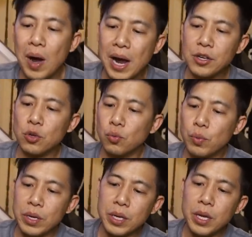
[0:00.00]
Why don't
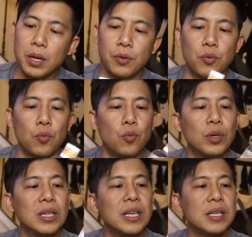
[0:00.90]
we
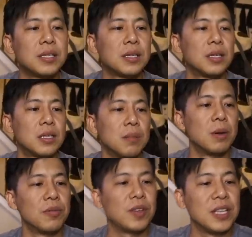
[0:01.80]
release
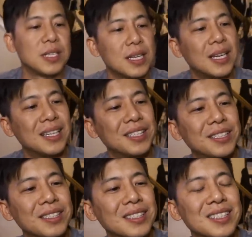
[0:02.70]
some of these
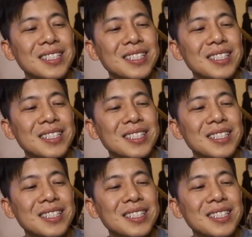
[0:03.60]
little